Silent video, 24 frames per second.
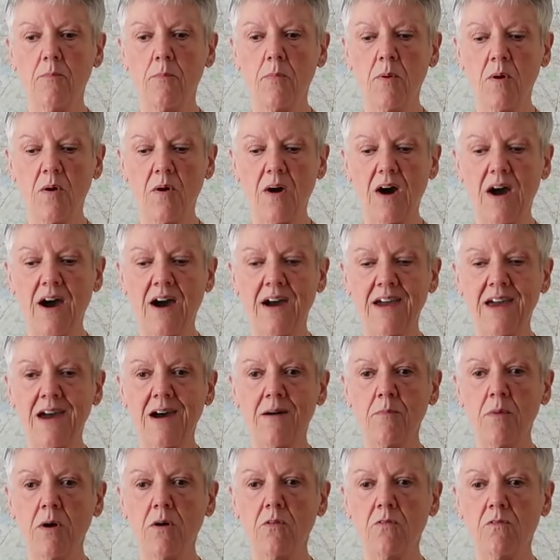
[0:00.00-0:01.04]
But I
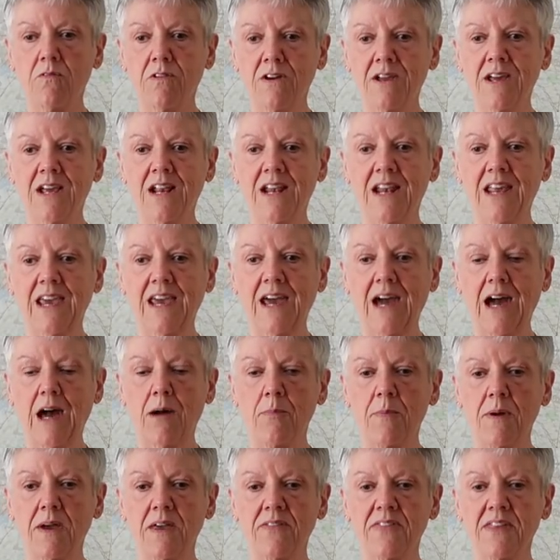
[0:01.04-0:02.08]
am really
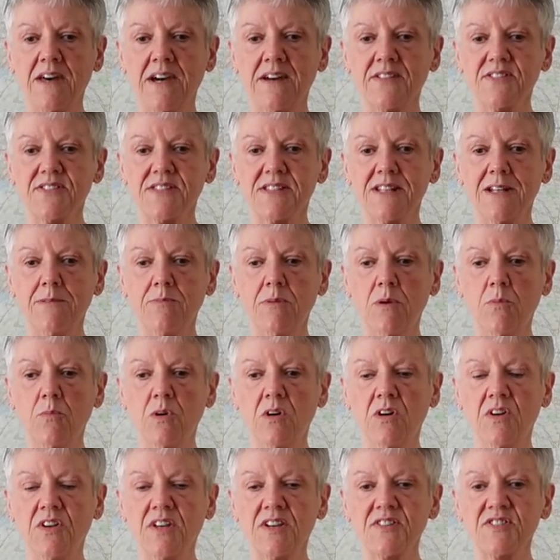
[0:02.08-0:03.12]
happy that Slimming
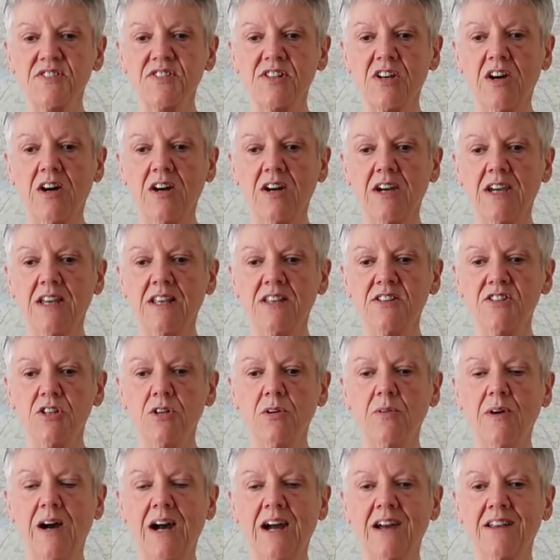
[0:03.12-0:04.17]
World are starting
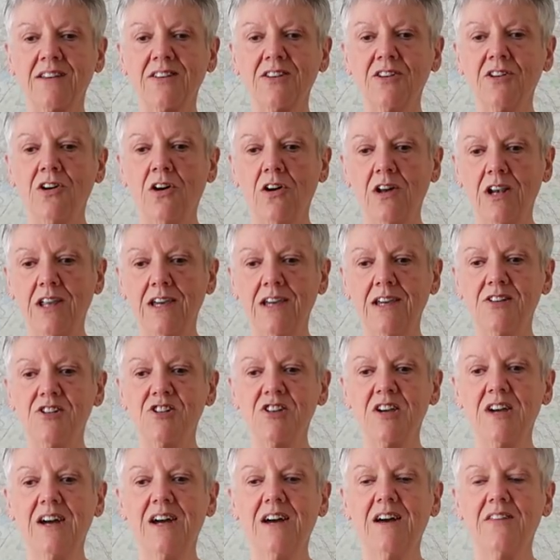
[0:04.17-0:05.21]
to
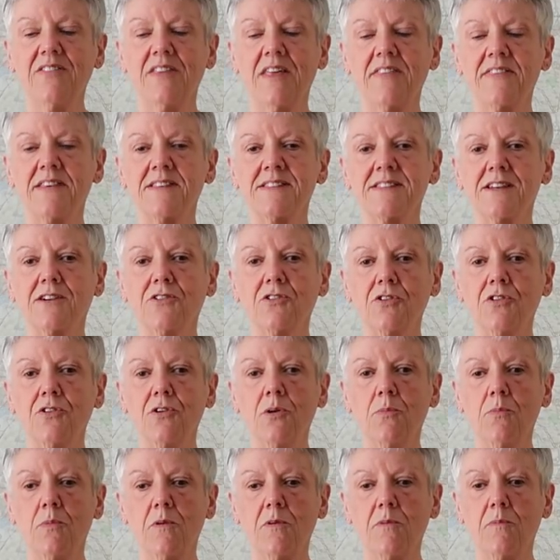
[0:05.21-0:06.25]
acknowledge that there's a good
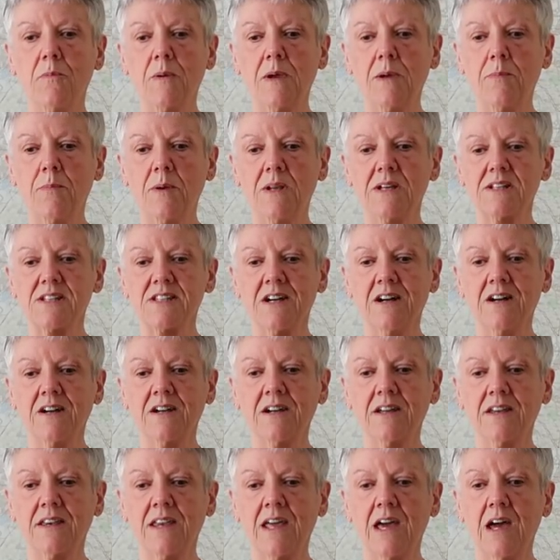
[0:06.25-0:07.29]
number of people at
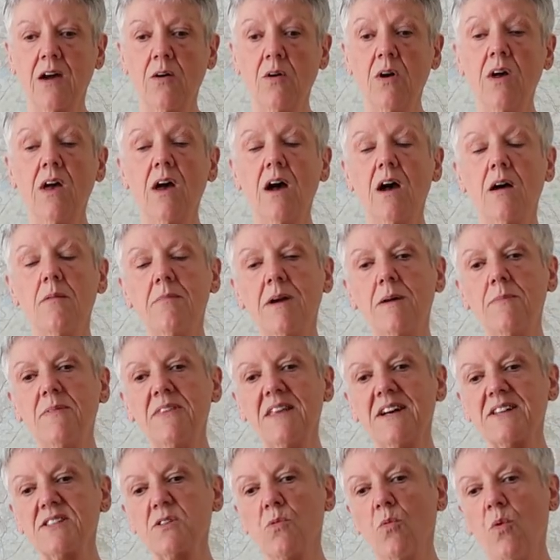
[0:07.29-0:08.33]
Target now. And maybe
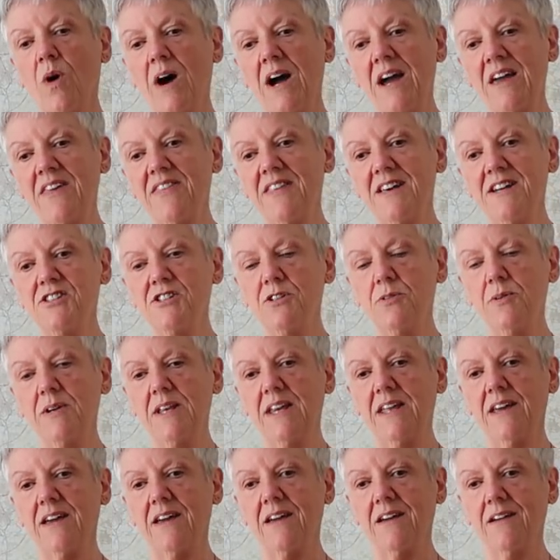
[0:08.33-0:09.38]
that's why they're
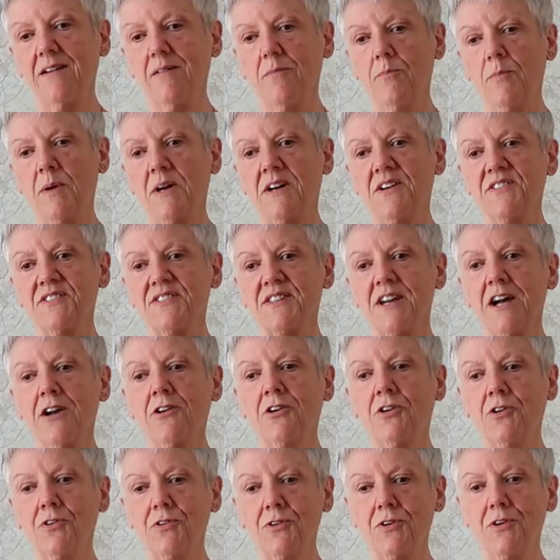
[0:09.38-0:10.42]
doing it, because a
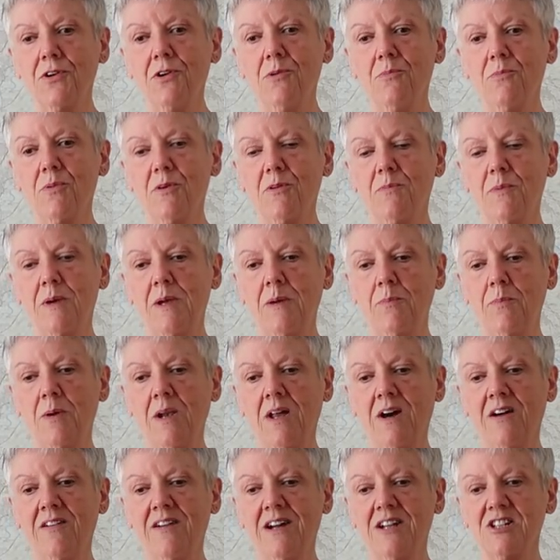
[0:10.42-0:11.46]
good number of people
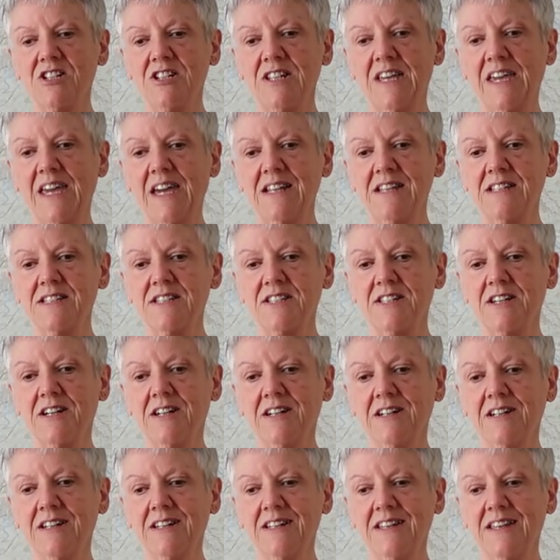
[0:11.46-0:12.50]
are actually getting to
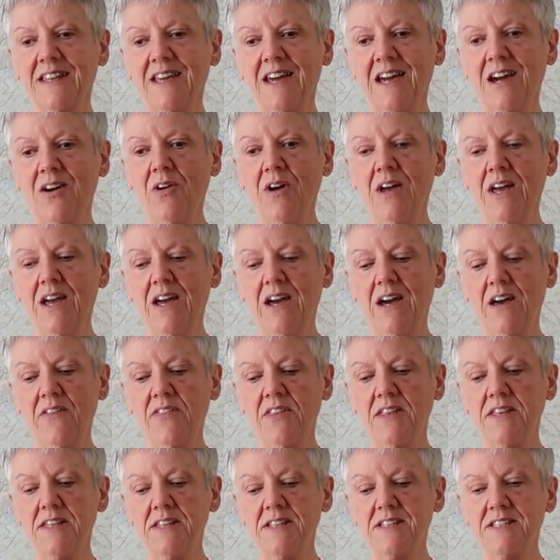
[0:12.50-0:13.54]
Target now and
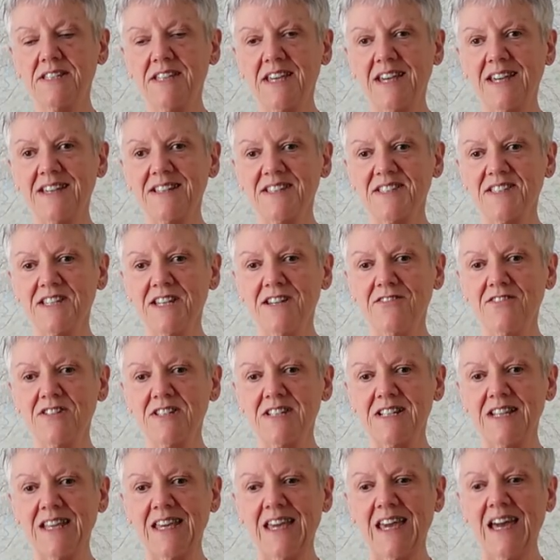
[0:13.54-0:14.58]
they need to take it
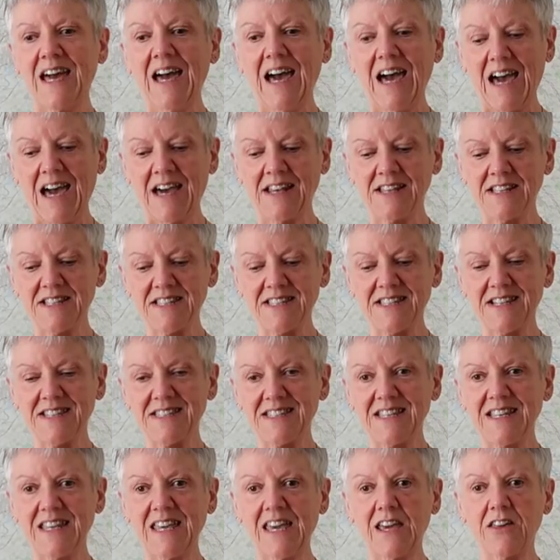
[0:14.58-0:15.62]
seriously. And it says
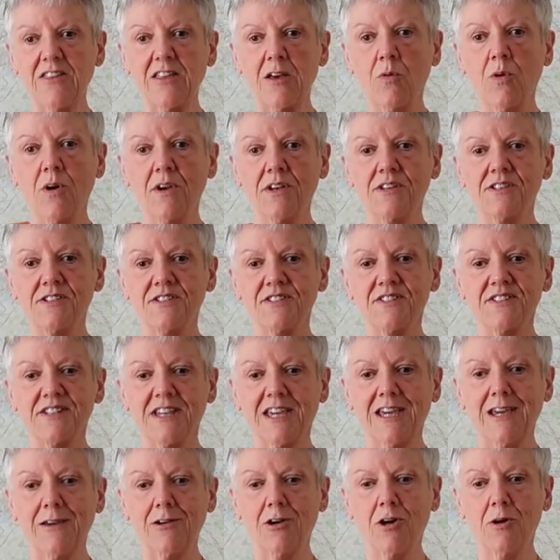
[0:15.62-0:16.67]
in here they want us to
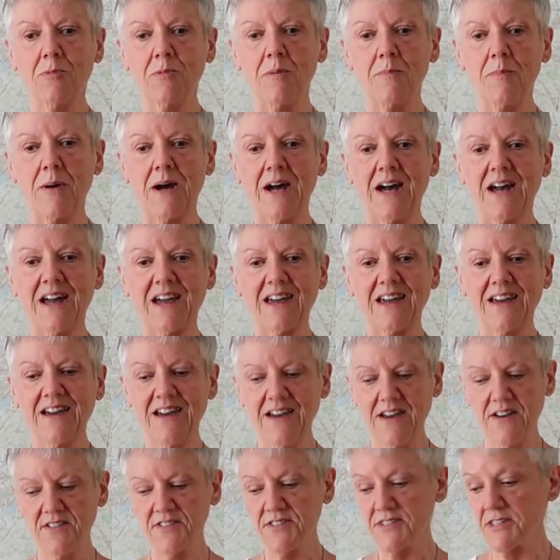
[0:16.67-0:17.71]
keep coming back.
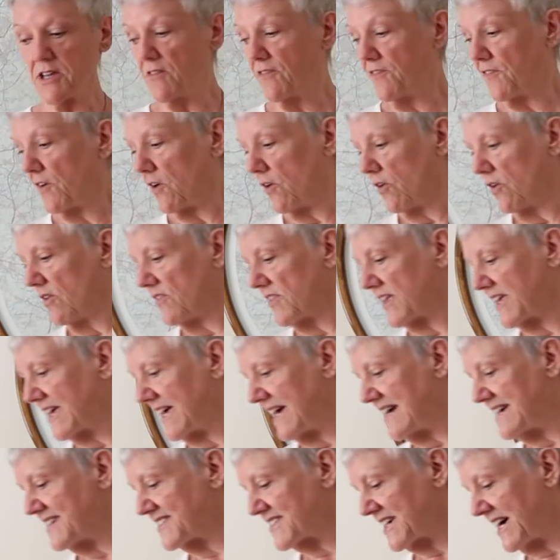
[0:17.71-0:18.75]
So for all the
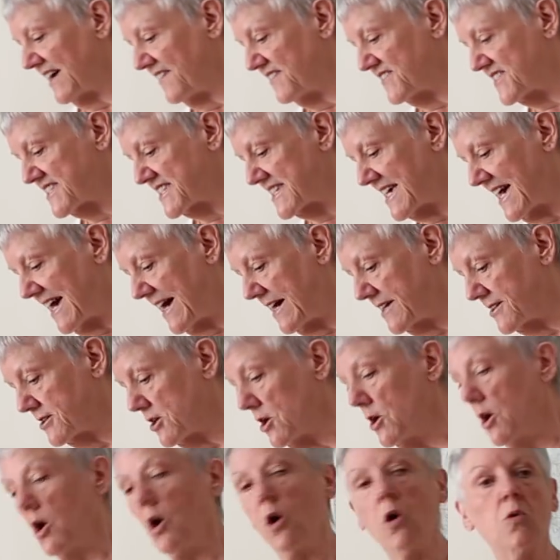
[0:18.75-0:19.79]
years I've said,
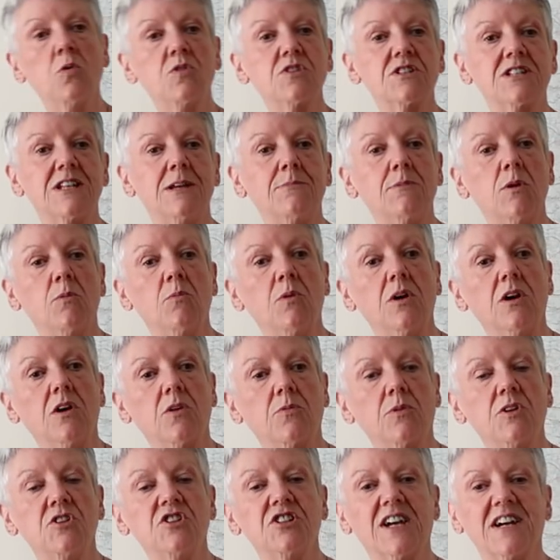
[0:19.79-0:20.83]
oh, Slimming
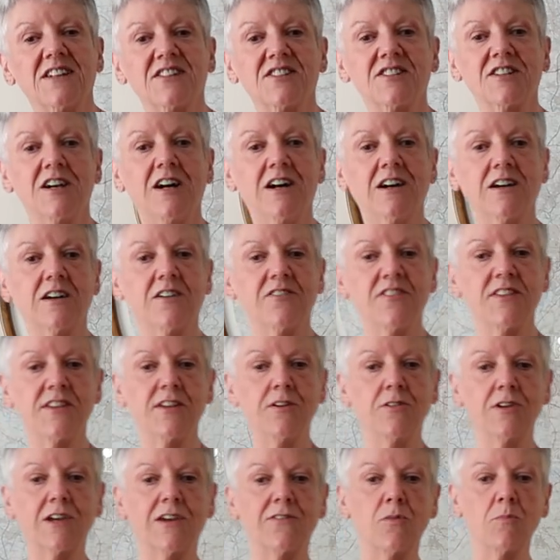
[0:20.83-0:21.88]
World, once you get to Target, they
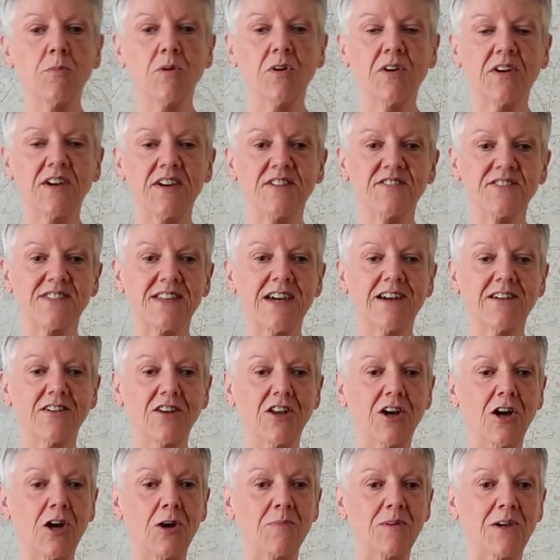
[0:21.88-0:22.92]
don't give a monkeys. They're going
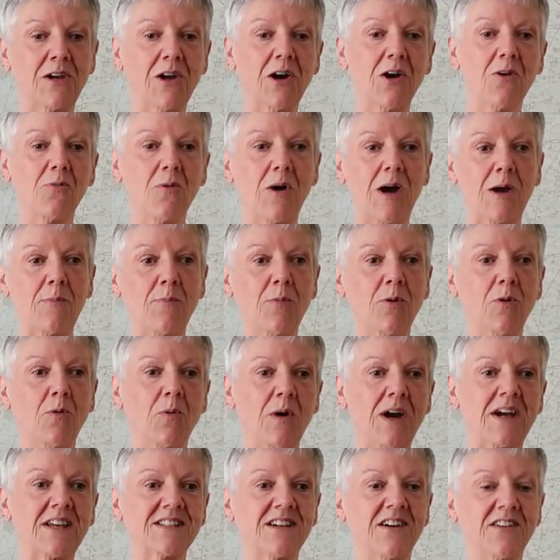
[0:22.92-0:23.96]
to hope you go away, put
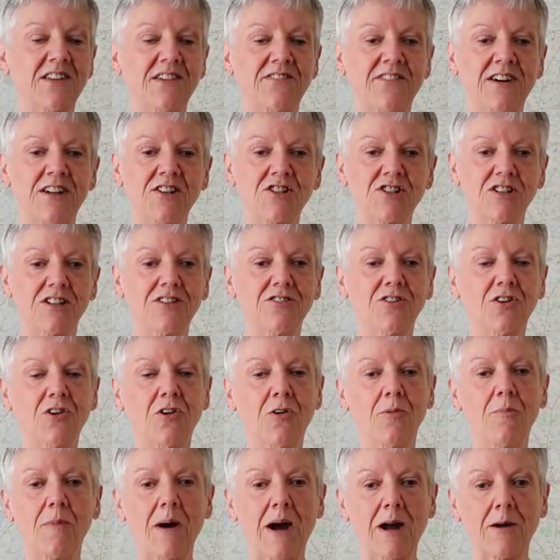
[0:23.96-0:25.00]
weight on, eventually you'll
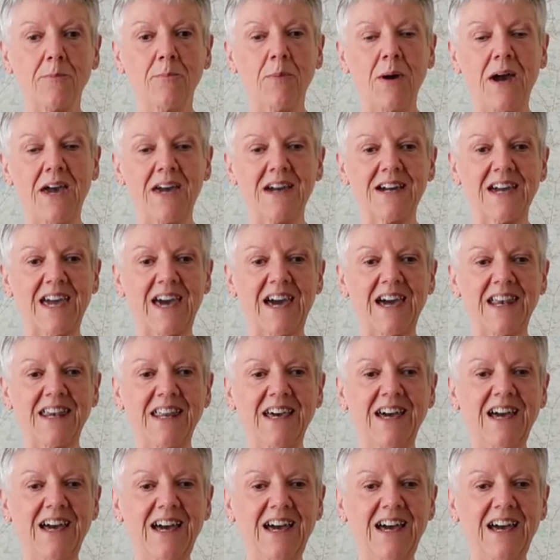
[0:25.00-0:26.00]
come back and pay again.